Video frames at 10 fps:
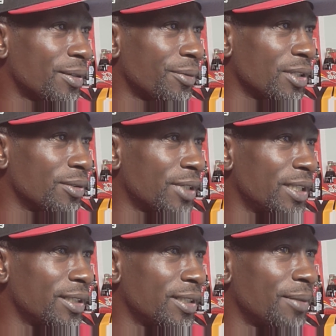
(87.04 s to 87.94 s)
we go,
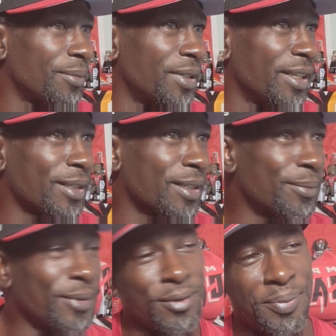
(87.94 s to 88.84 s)
right there. Come
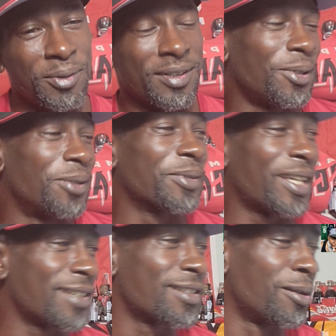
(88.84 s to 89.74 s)
on, computer. Come on,
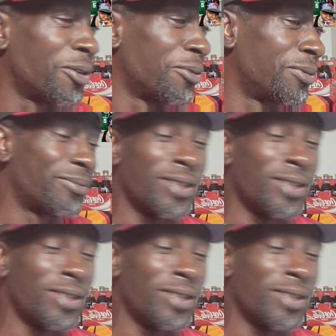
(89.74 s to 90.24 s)
catch your own.